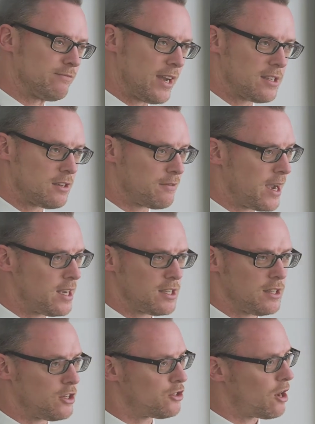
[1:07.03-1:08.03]
face to
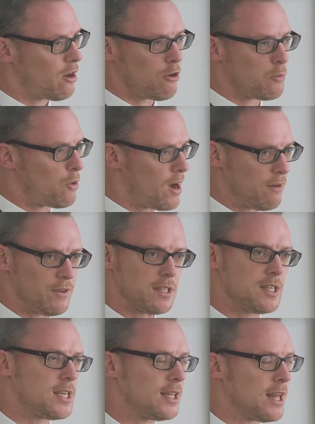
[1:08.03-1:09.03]
face in the showroom or out
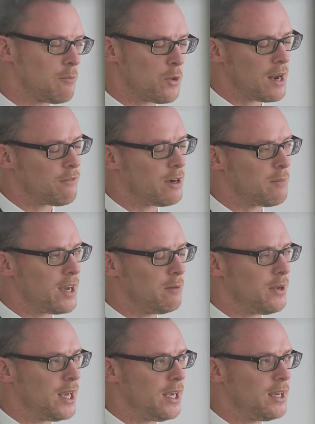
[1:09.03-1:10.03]
visiting them, whatever it may
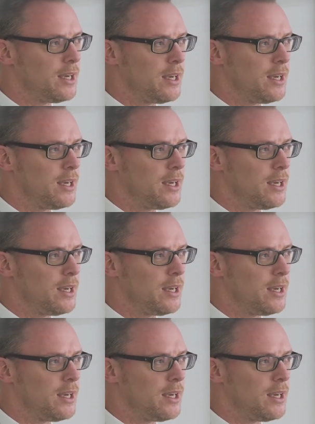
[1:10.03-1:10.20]
be,